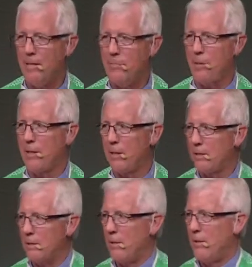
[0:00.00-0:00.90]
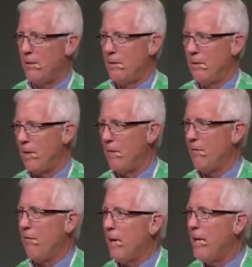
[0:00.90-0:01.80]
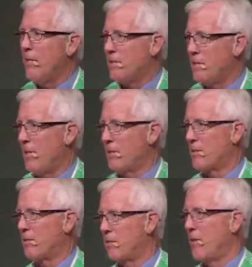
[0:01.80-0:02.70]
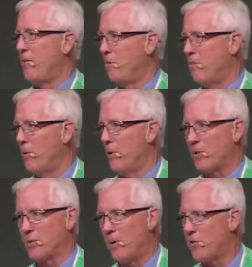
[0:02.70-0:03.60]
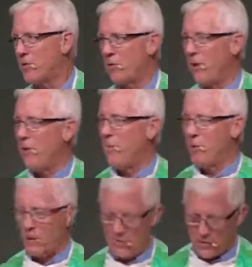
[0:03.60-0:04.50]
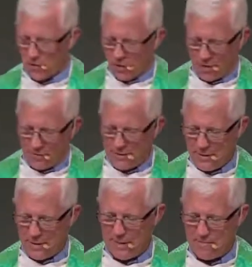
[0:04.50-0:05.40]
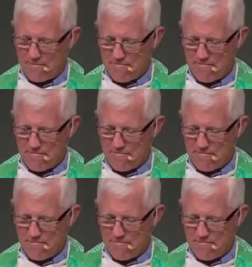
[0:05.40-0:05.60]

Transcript: because that inflated sense of self-importance wants to grab hold of us all the time.